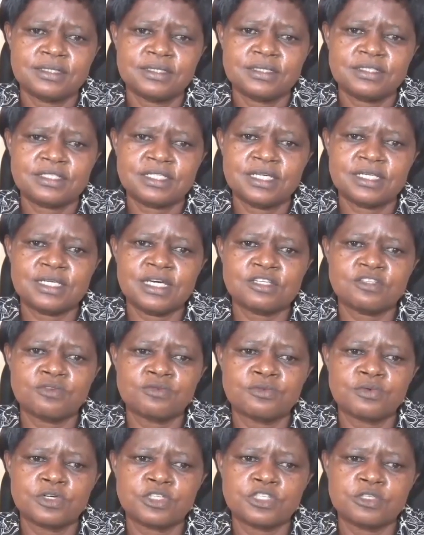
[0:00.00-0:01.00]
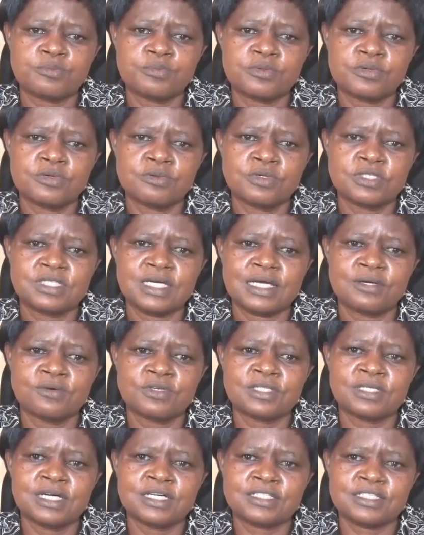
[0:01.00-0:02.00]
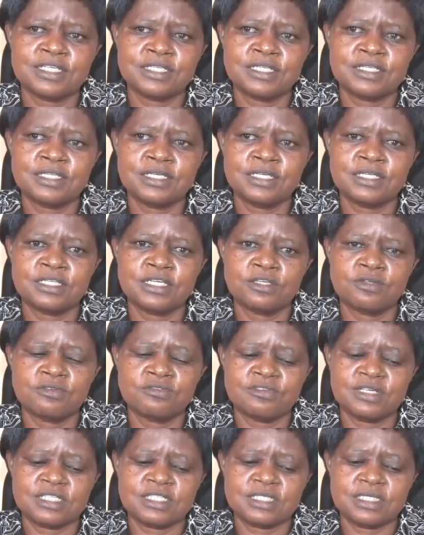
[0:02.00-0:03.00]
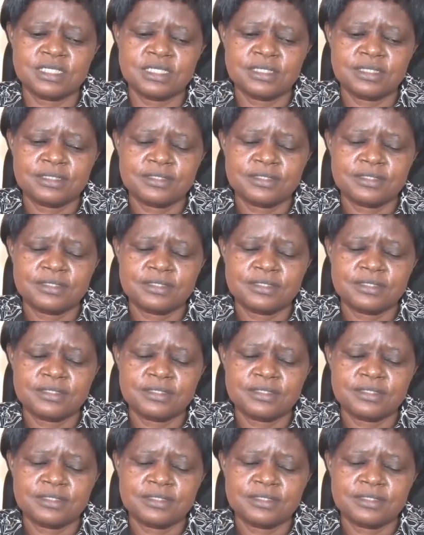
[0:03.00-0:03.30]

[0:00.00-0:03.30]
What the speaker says: centers of worship which are not gazetted in the university.